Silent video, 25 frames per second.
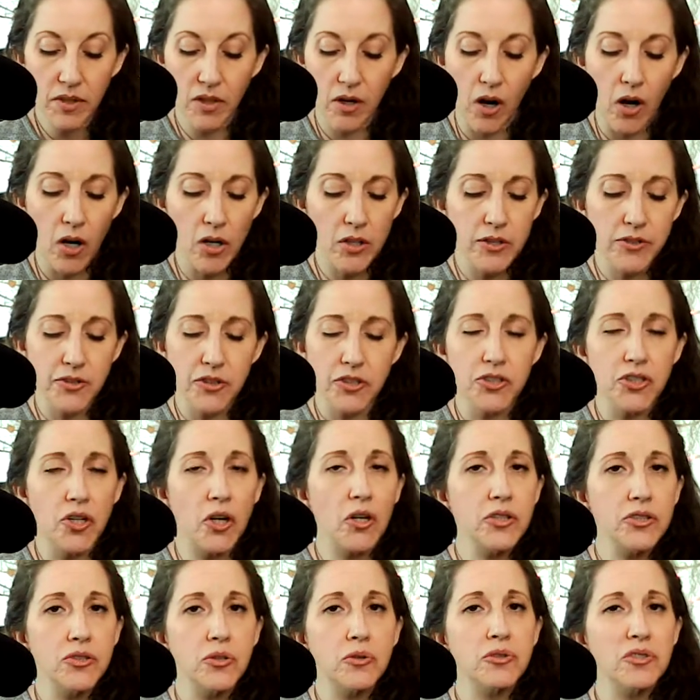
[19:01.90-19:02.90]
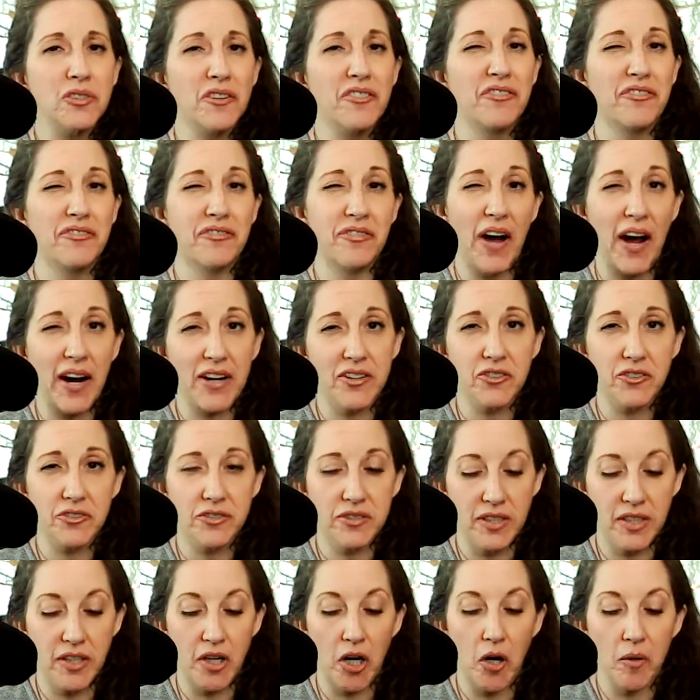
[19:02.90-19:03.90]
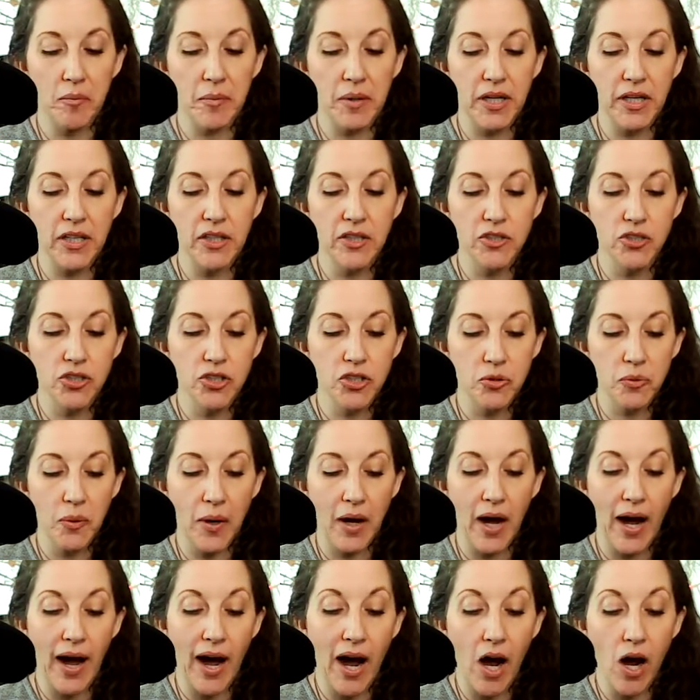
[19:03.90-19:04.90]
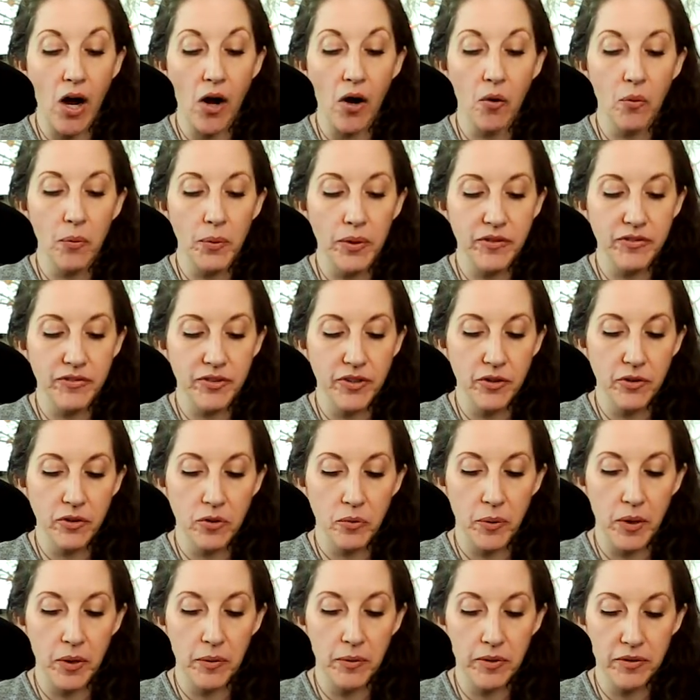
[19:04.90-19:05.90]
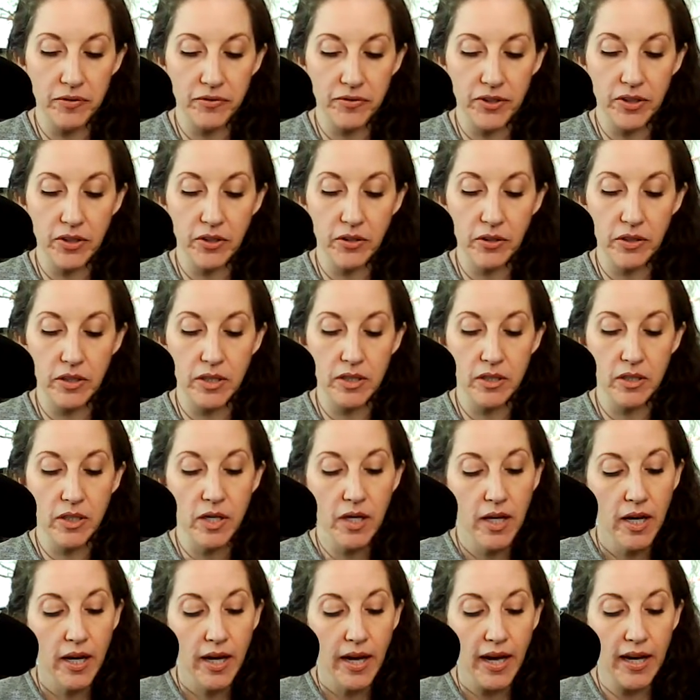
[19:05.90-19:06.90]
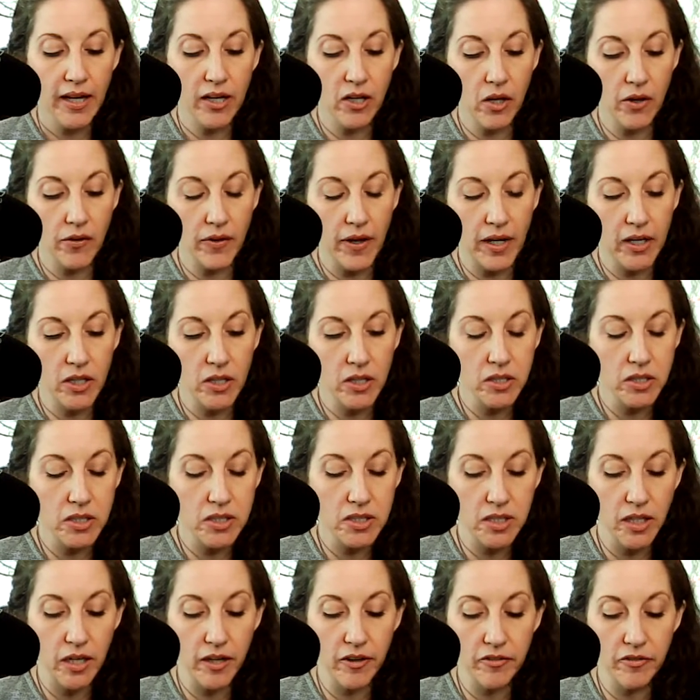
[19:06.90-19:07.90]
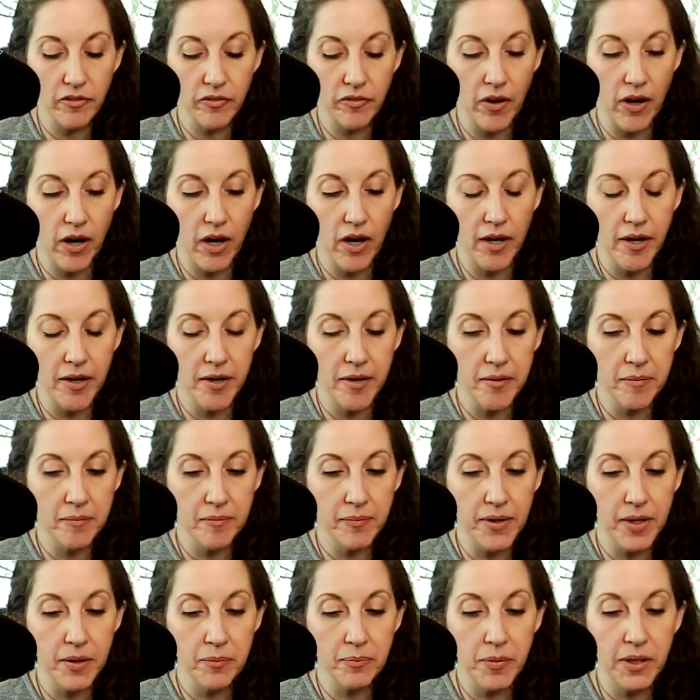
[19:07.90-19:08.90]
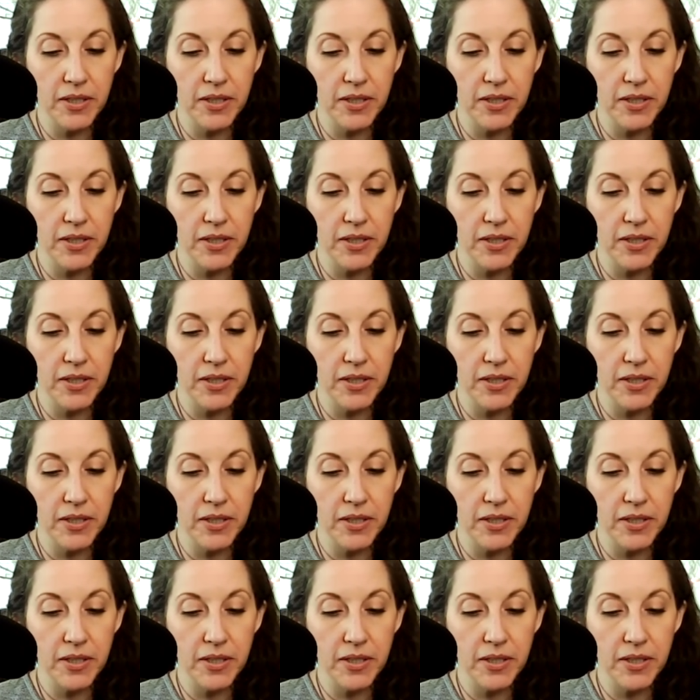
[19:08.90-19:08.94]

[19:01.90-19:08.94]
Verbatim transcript: all there's all sorts of factors that come into how we feel the way we feel and and all that good stuff um,